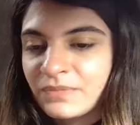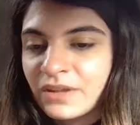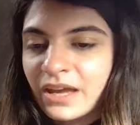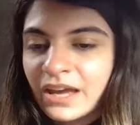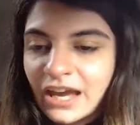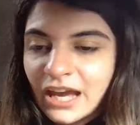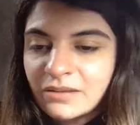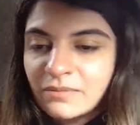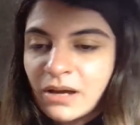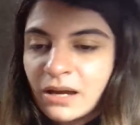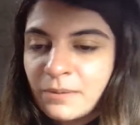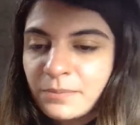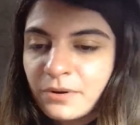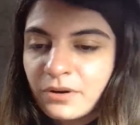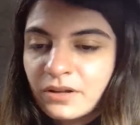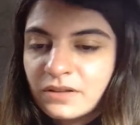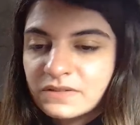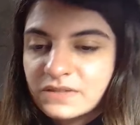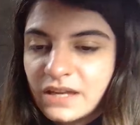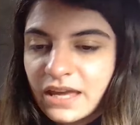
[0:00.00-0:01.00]
Had my
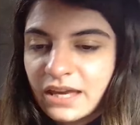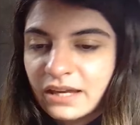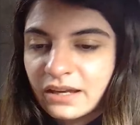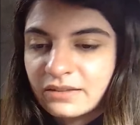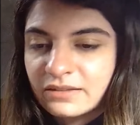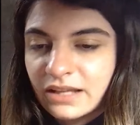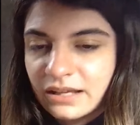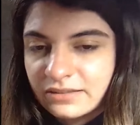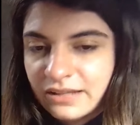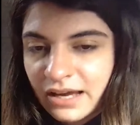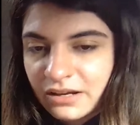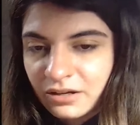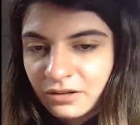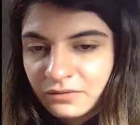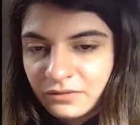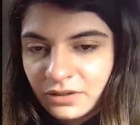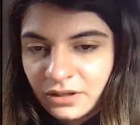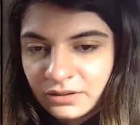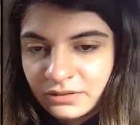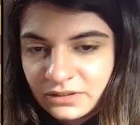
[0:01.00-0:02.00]
opponent taken that knight off
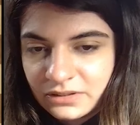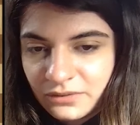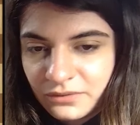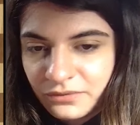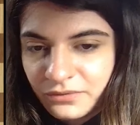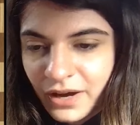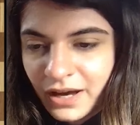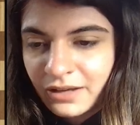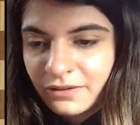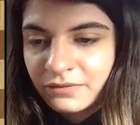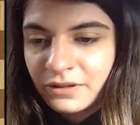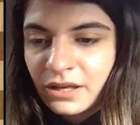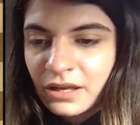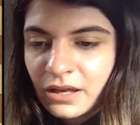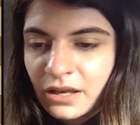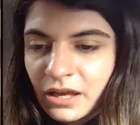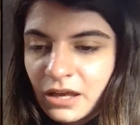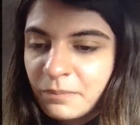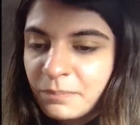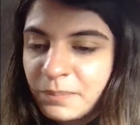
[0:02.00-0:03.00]
on d5,
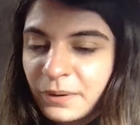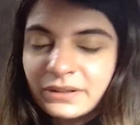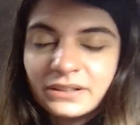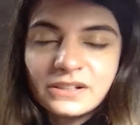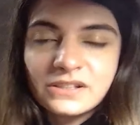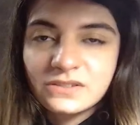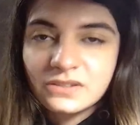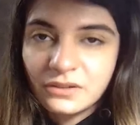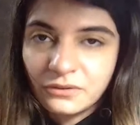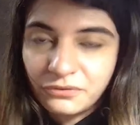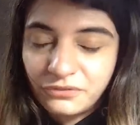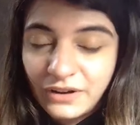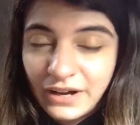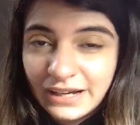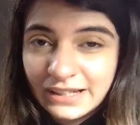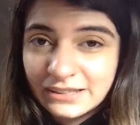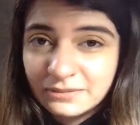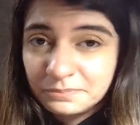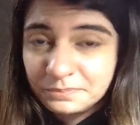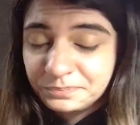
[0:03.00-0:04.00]
apparently it's still
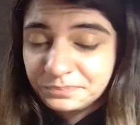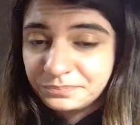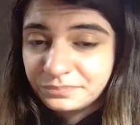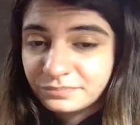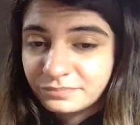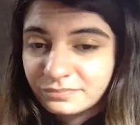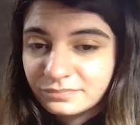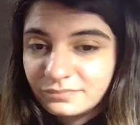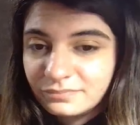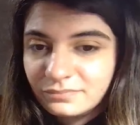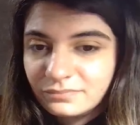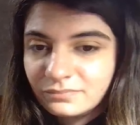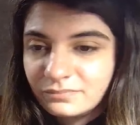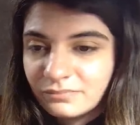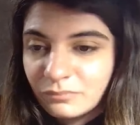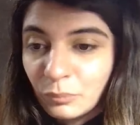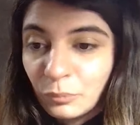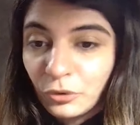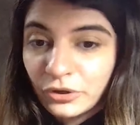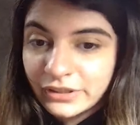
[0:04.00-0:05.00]
fine,
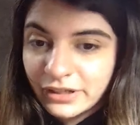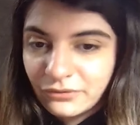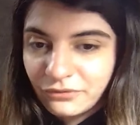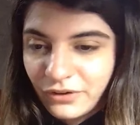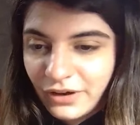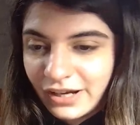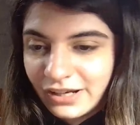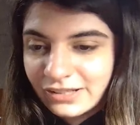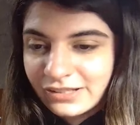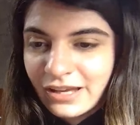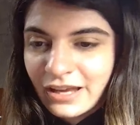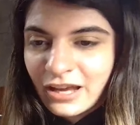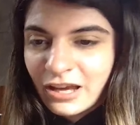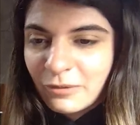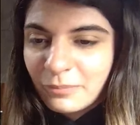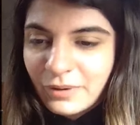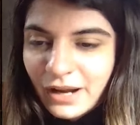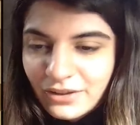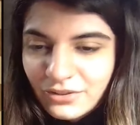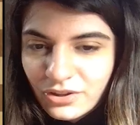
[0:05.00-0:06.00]
more than fine,
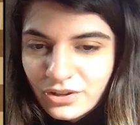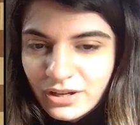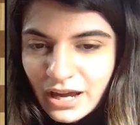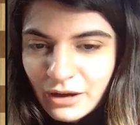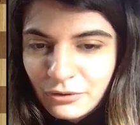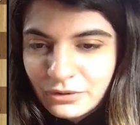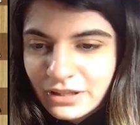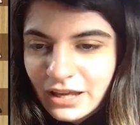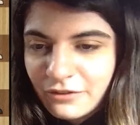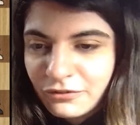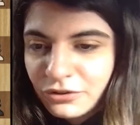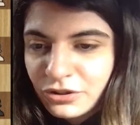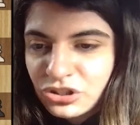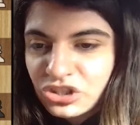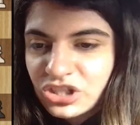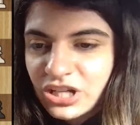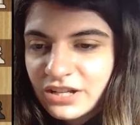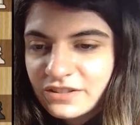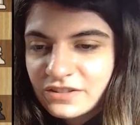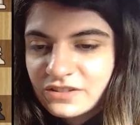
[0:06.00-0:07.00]
but I thought I would have good
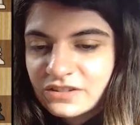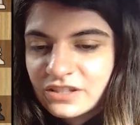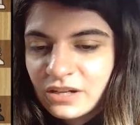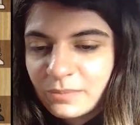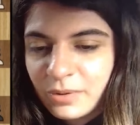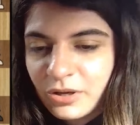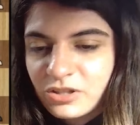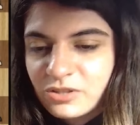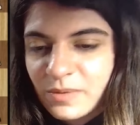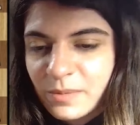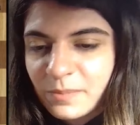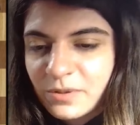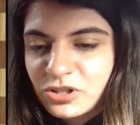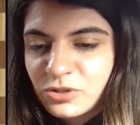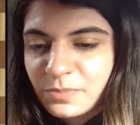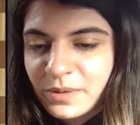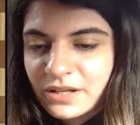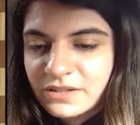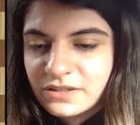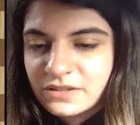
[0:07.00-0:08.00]
chances here because my bishop
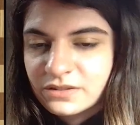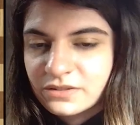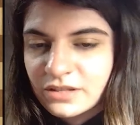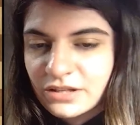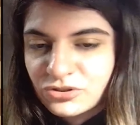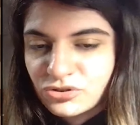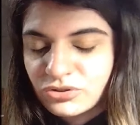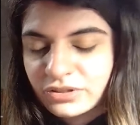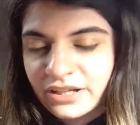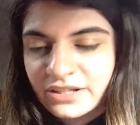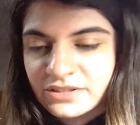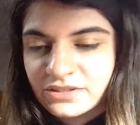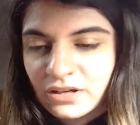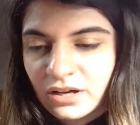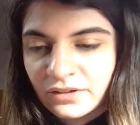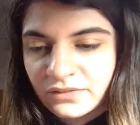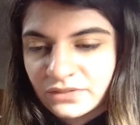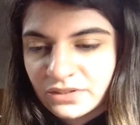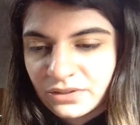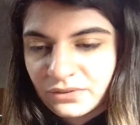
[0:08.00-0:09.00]
gets centralized
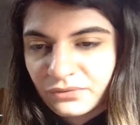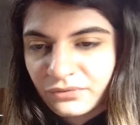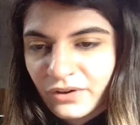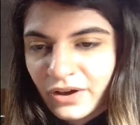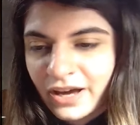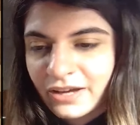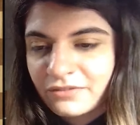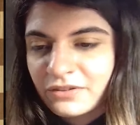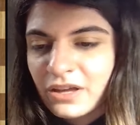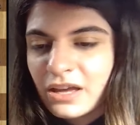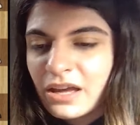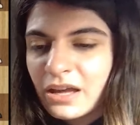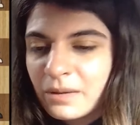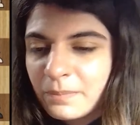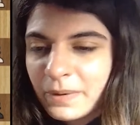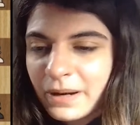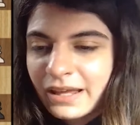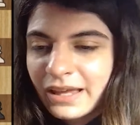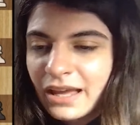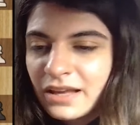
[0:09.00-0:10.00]
on d5,
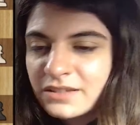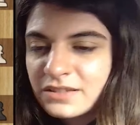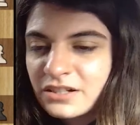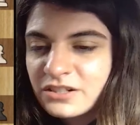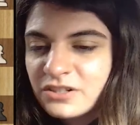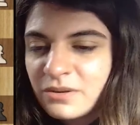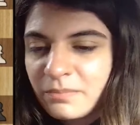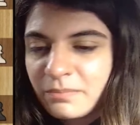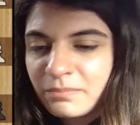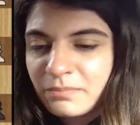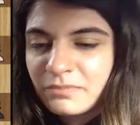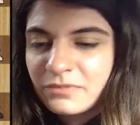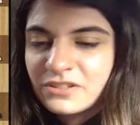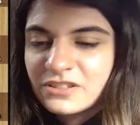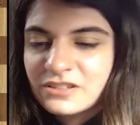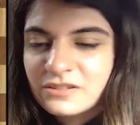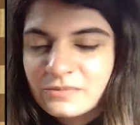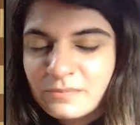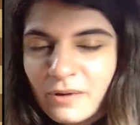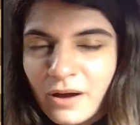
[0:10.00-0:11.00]
but I guess there's a
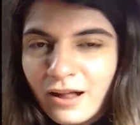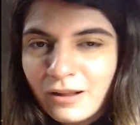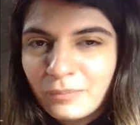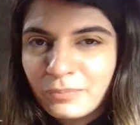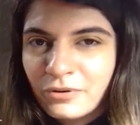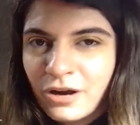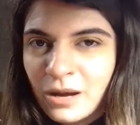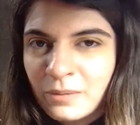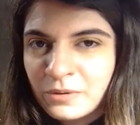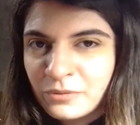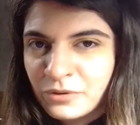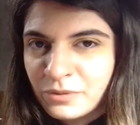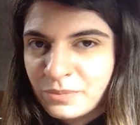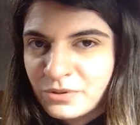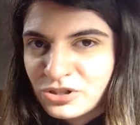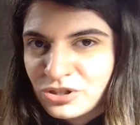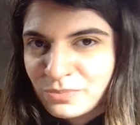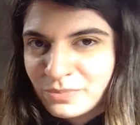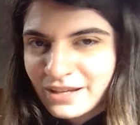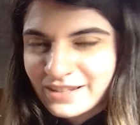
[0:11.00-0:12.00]
small problem with
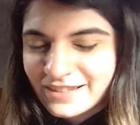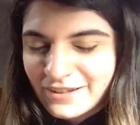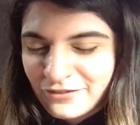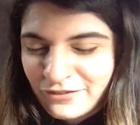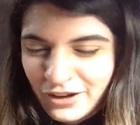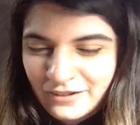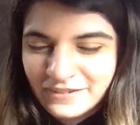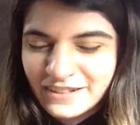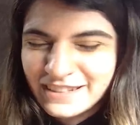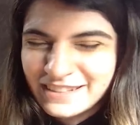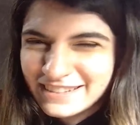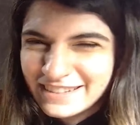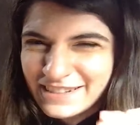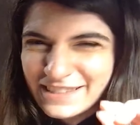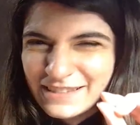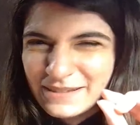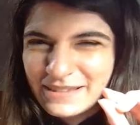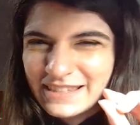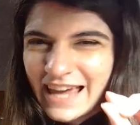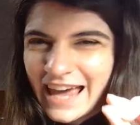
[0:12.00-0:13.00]
bishop takes f5, just
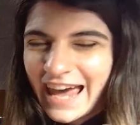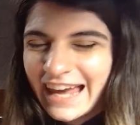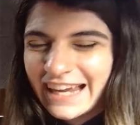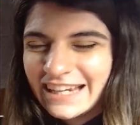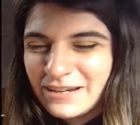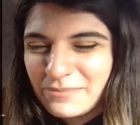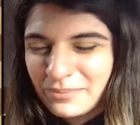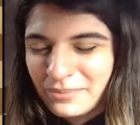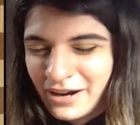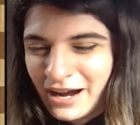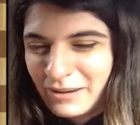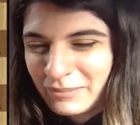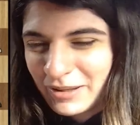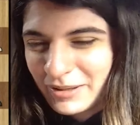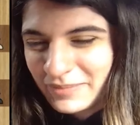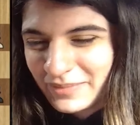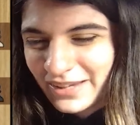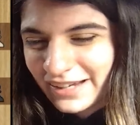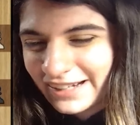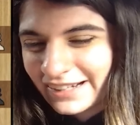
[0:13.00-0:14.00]
a tiny
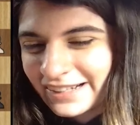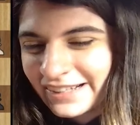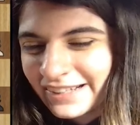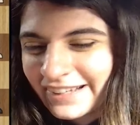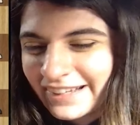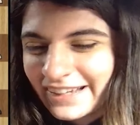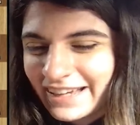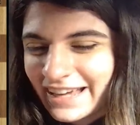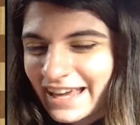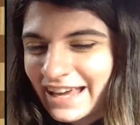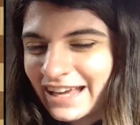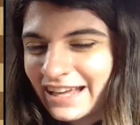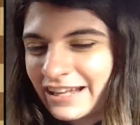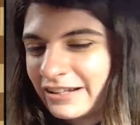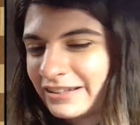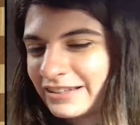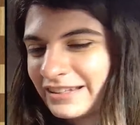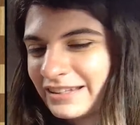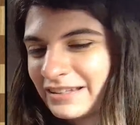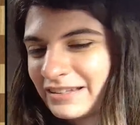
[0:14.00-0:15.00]
problem there,
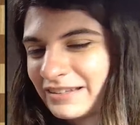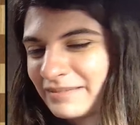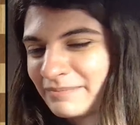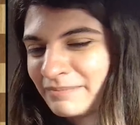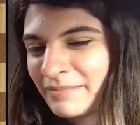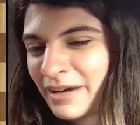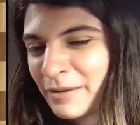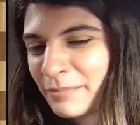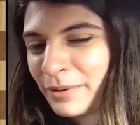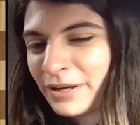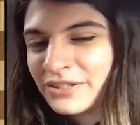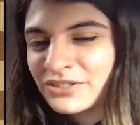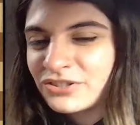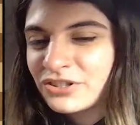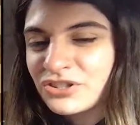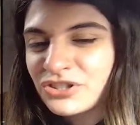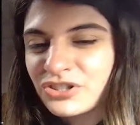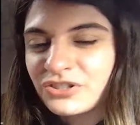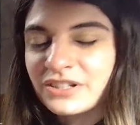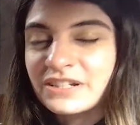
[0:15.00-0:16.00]
and my pawn
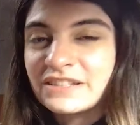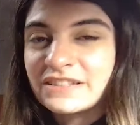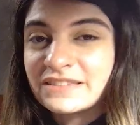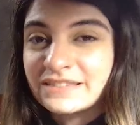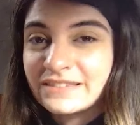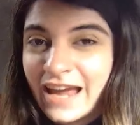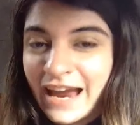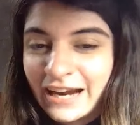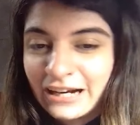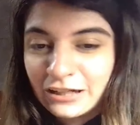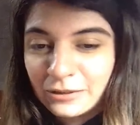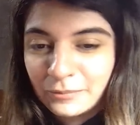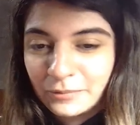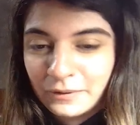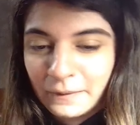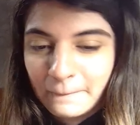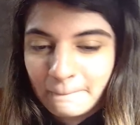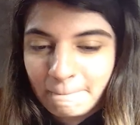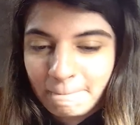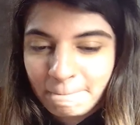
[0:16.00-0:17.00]
structure is terrible.